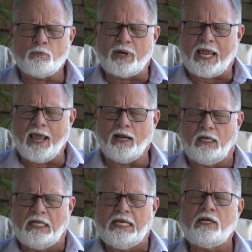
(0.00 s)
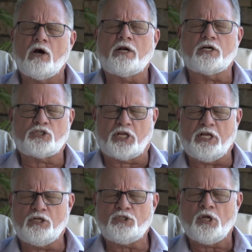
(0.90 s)
We can't lean on our
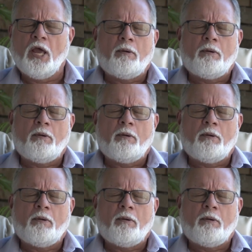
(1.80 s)
skills,